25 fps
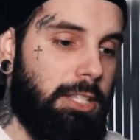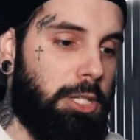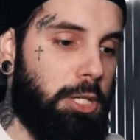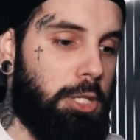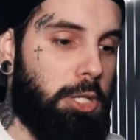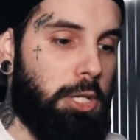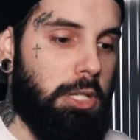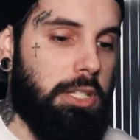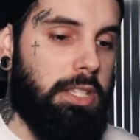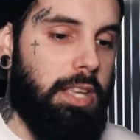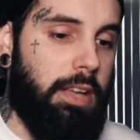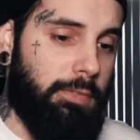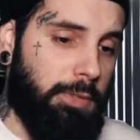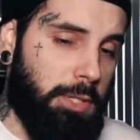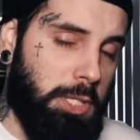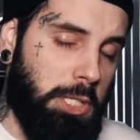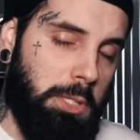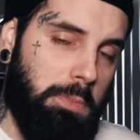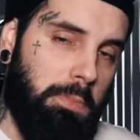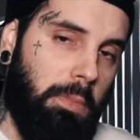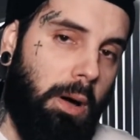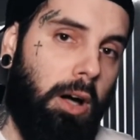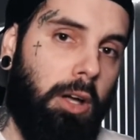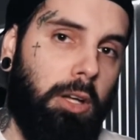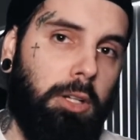to just have a
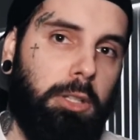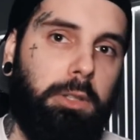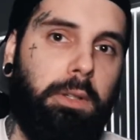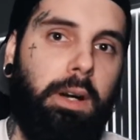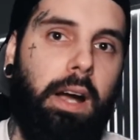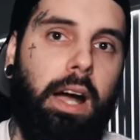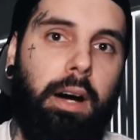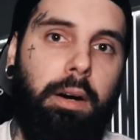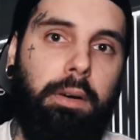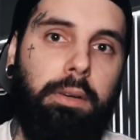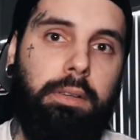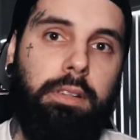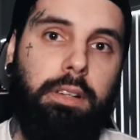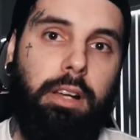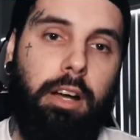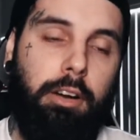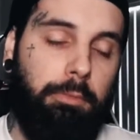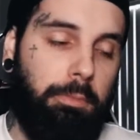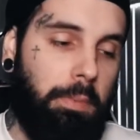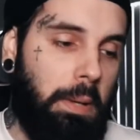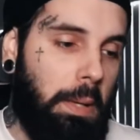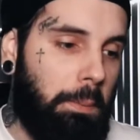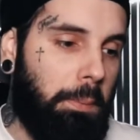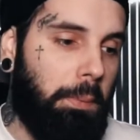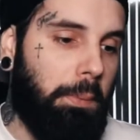small crowd
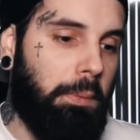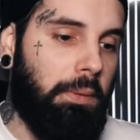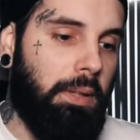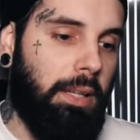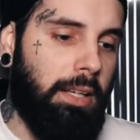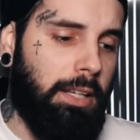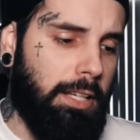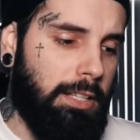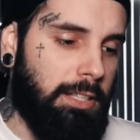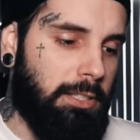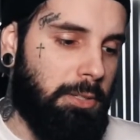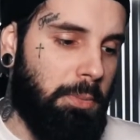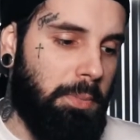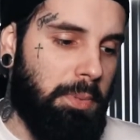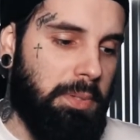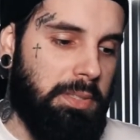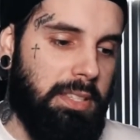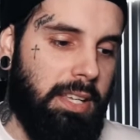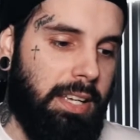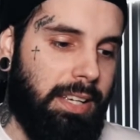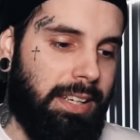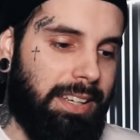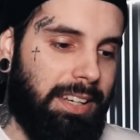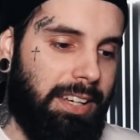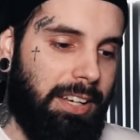of people. Like, it's
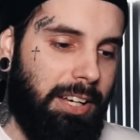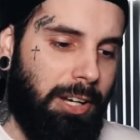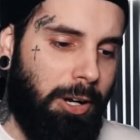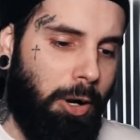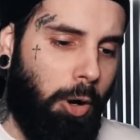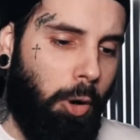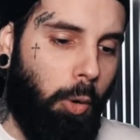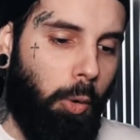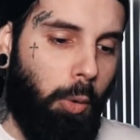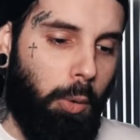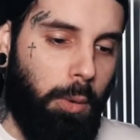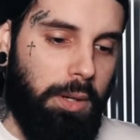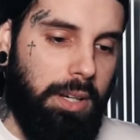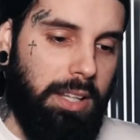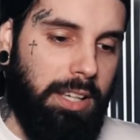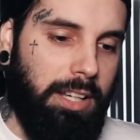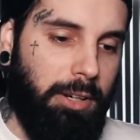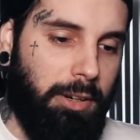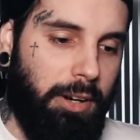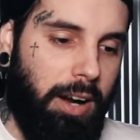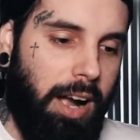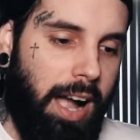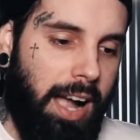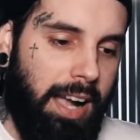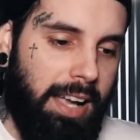almost like hoarding
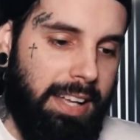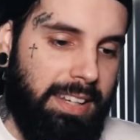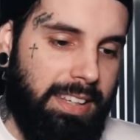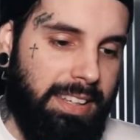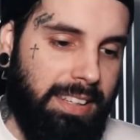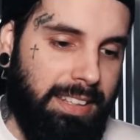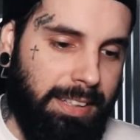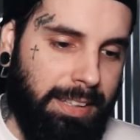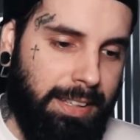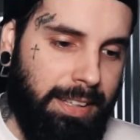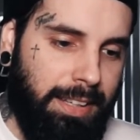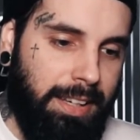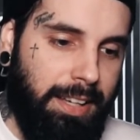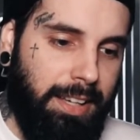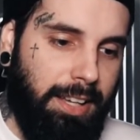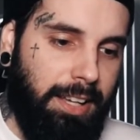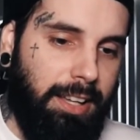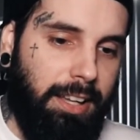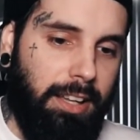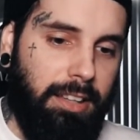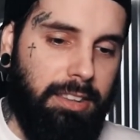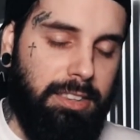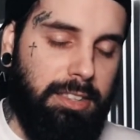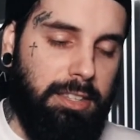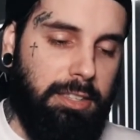or hiding
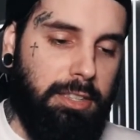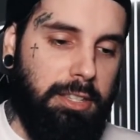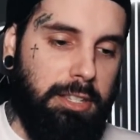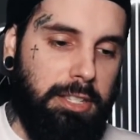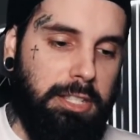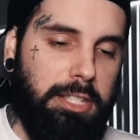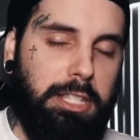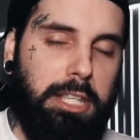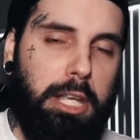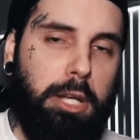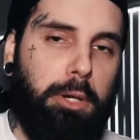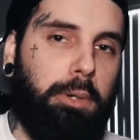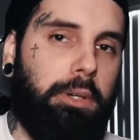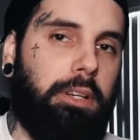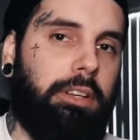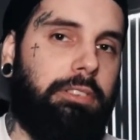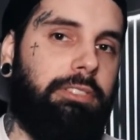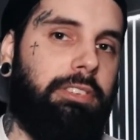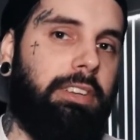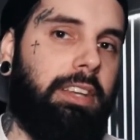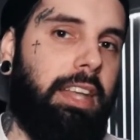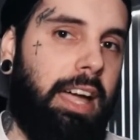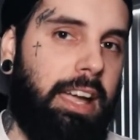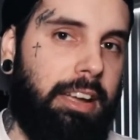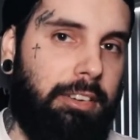the secret
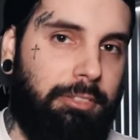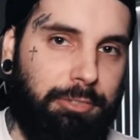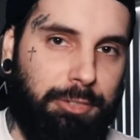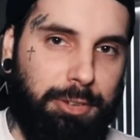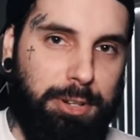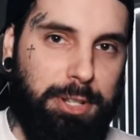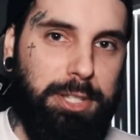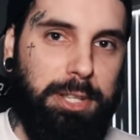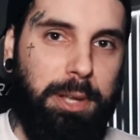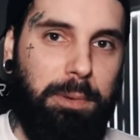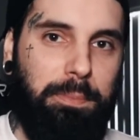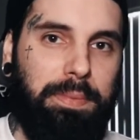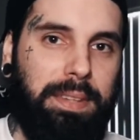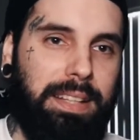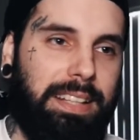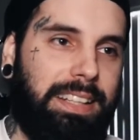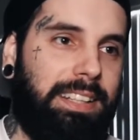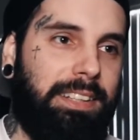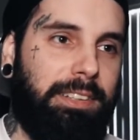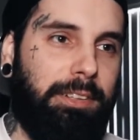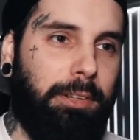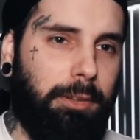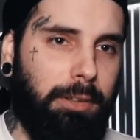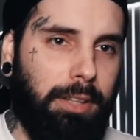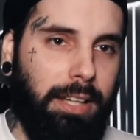of life or something,
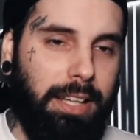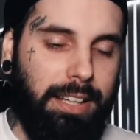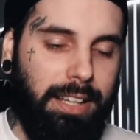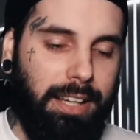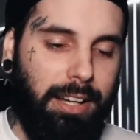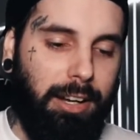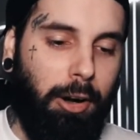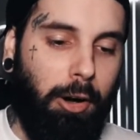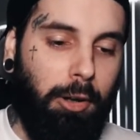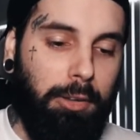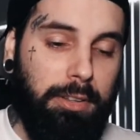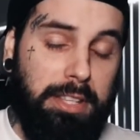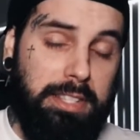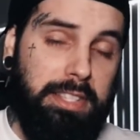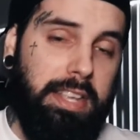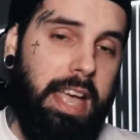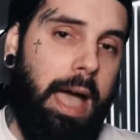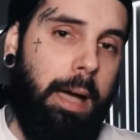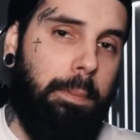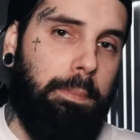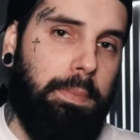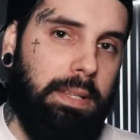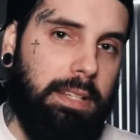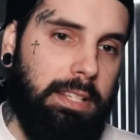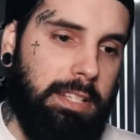you know, like all this
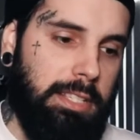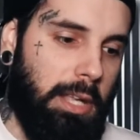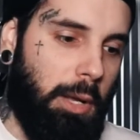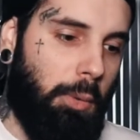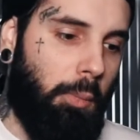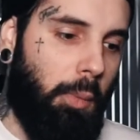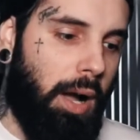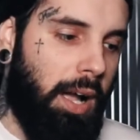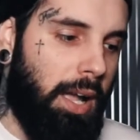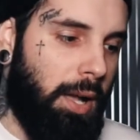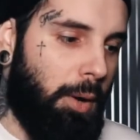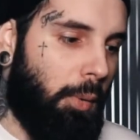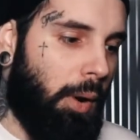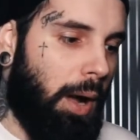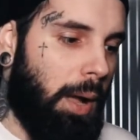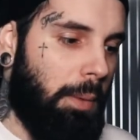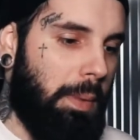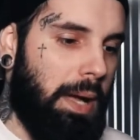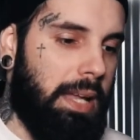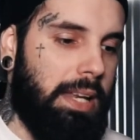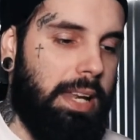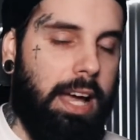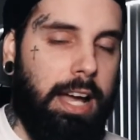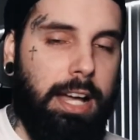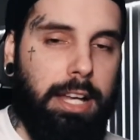happiness. Like, why
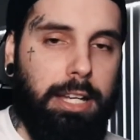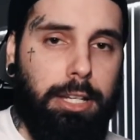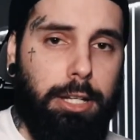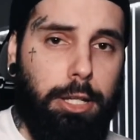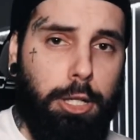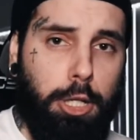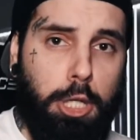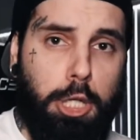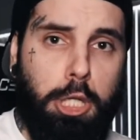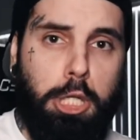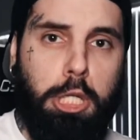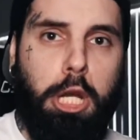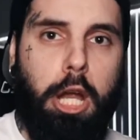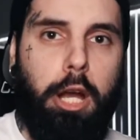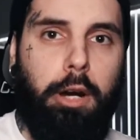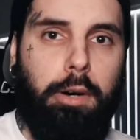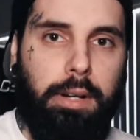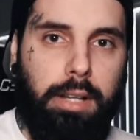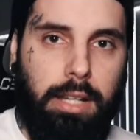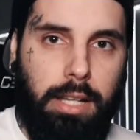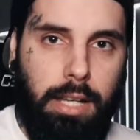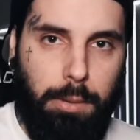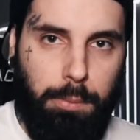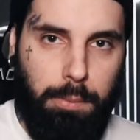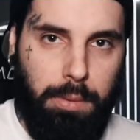am I not
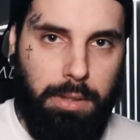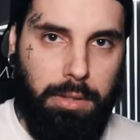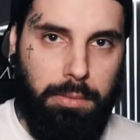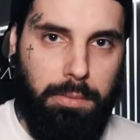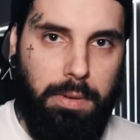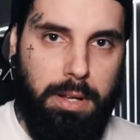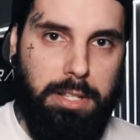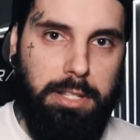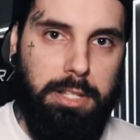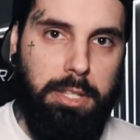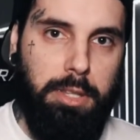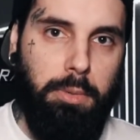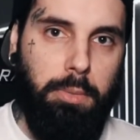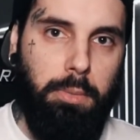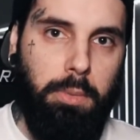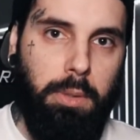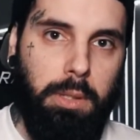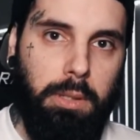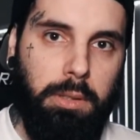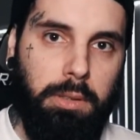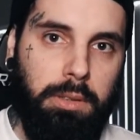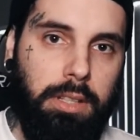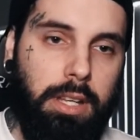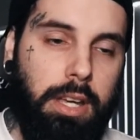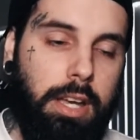sharing it with the rest of the
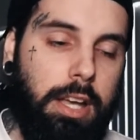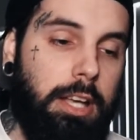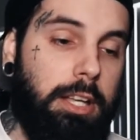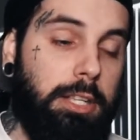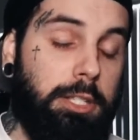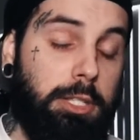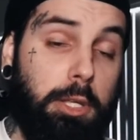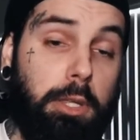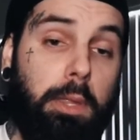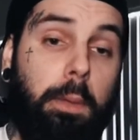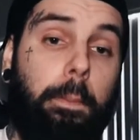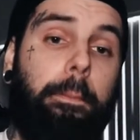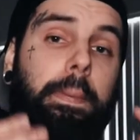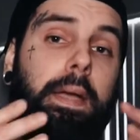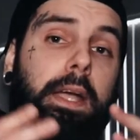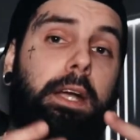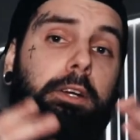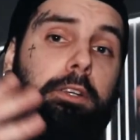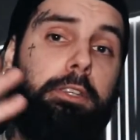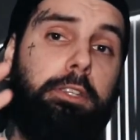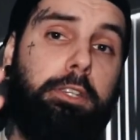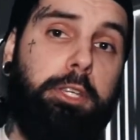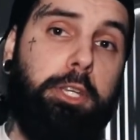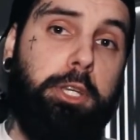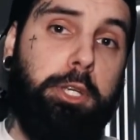world? So the
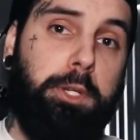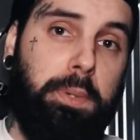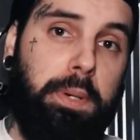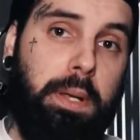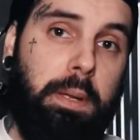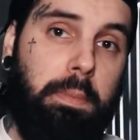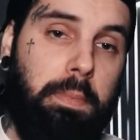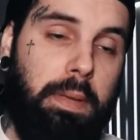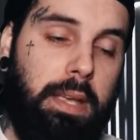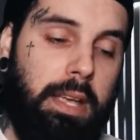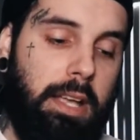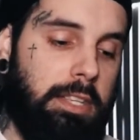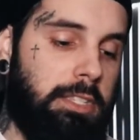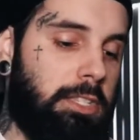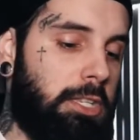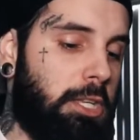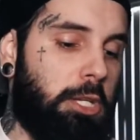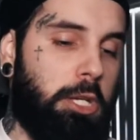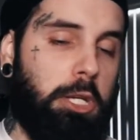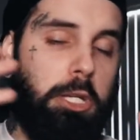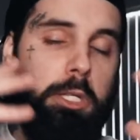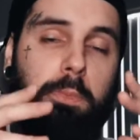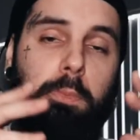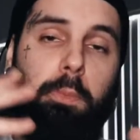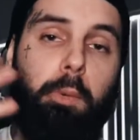bigger the stream gets,
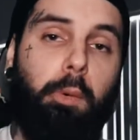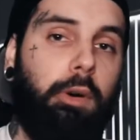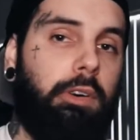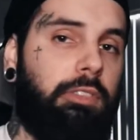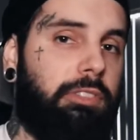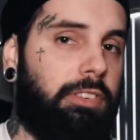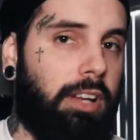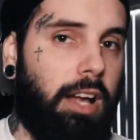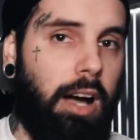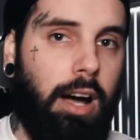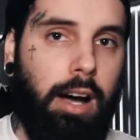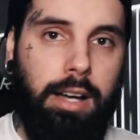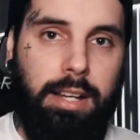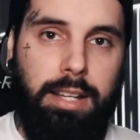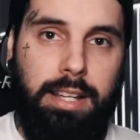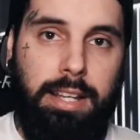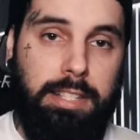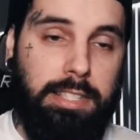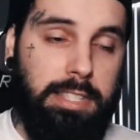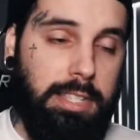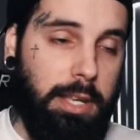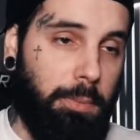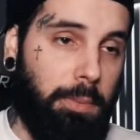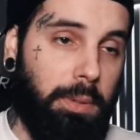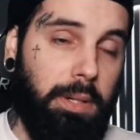it's just more of an
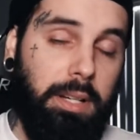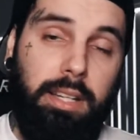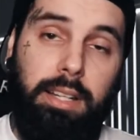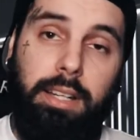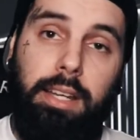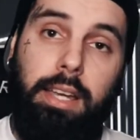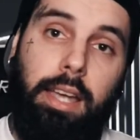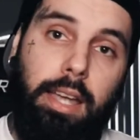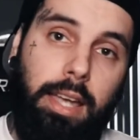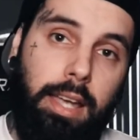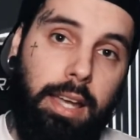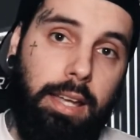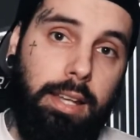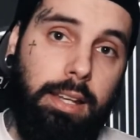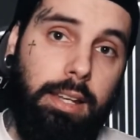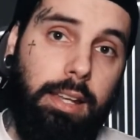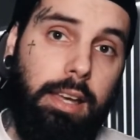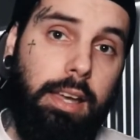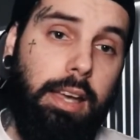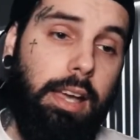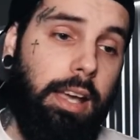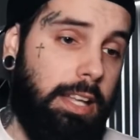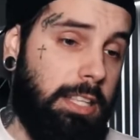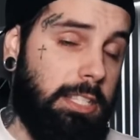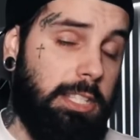audience that we're gonna
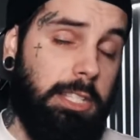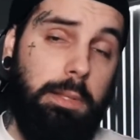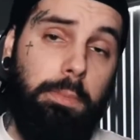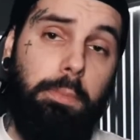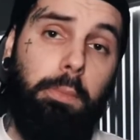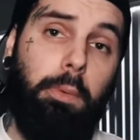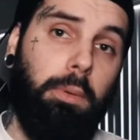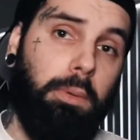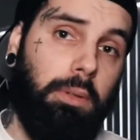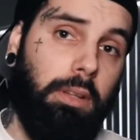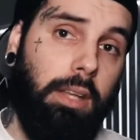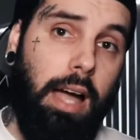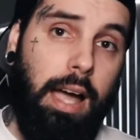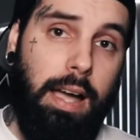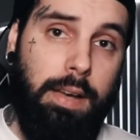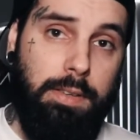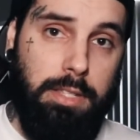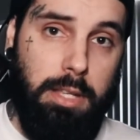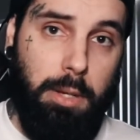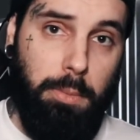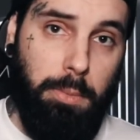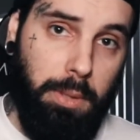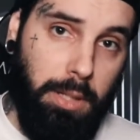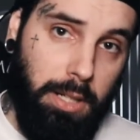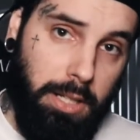hit and some more
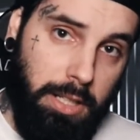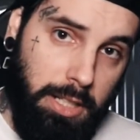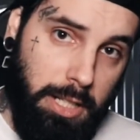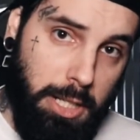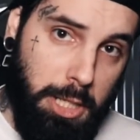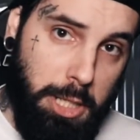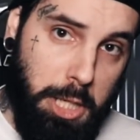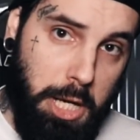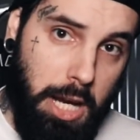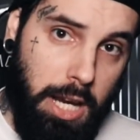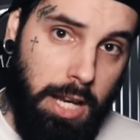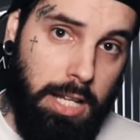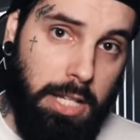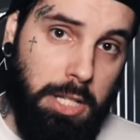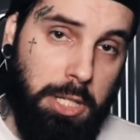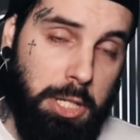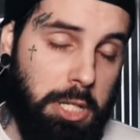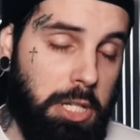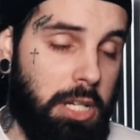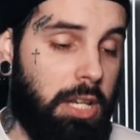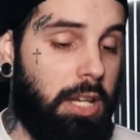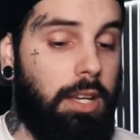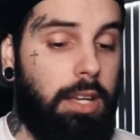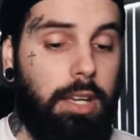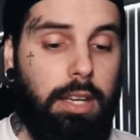lives that we're gonna
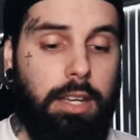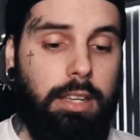change.